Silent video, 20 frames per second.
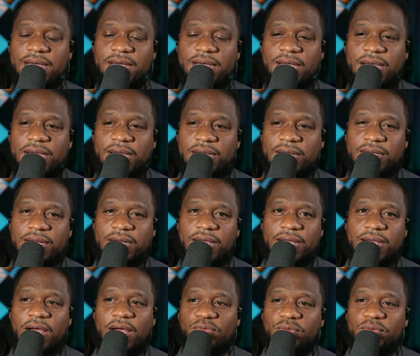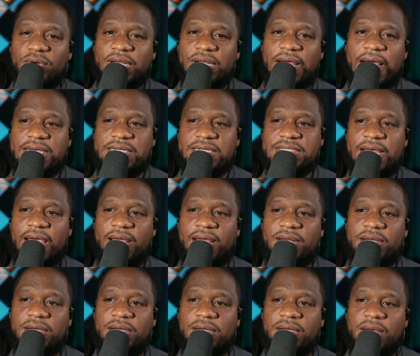and I realized
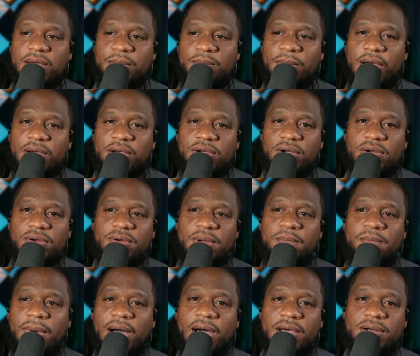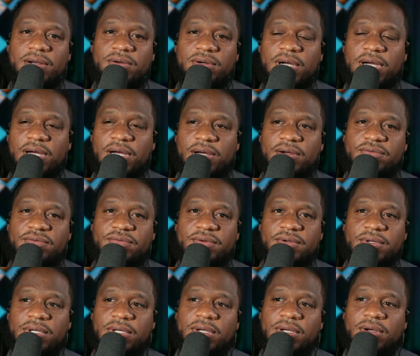that my current model of
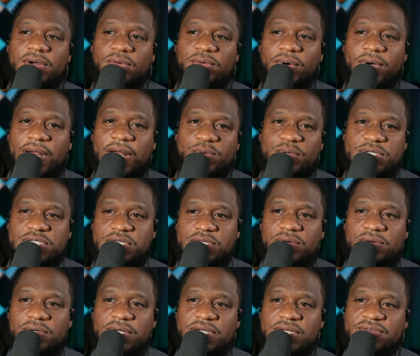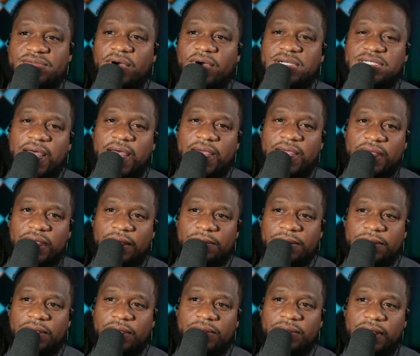what I was doing as far as like
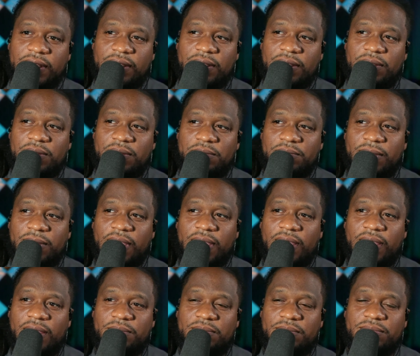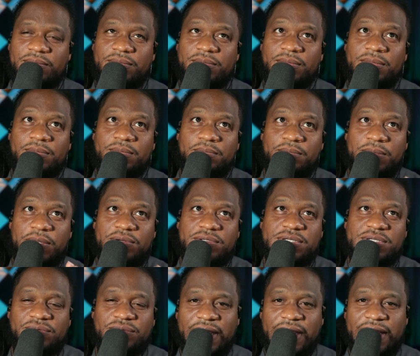uploading um,
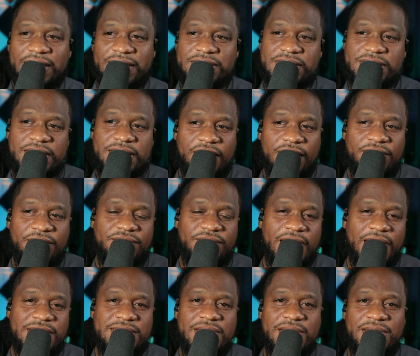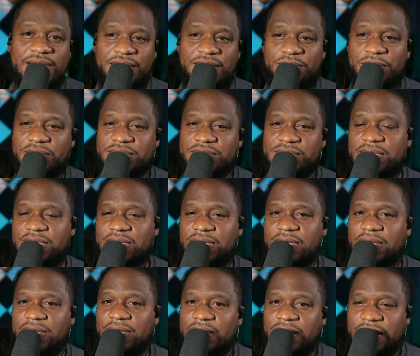music related stuff. Not saying that the music
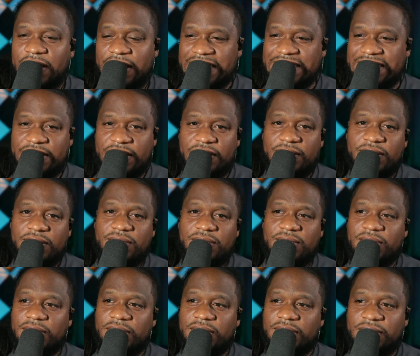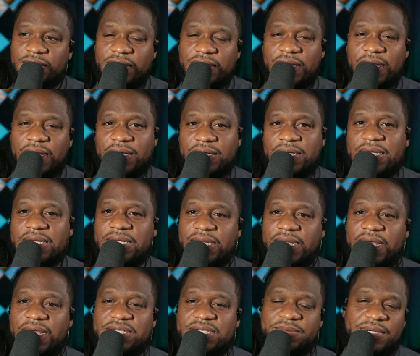isn't a good
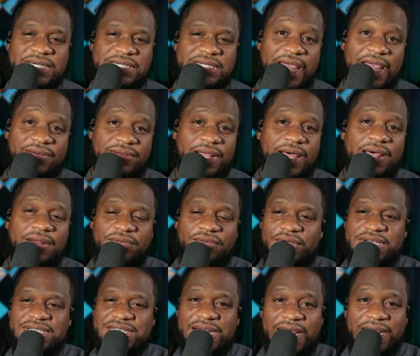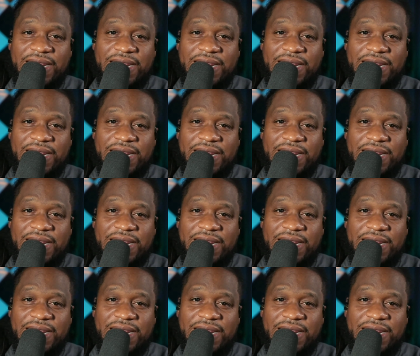niche because I have a lot of friends in that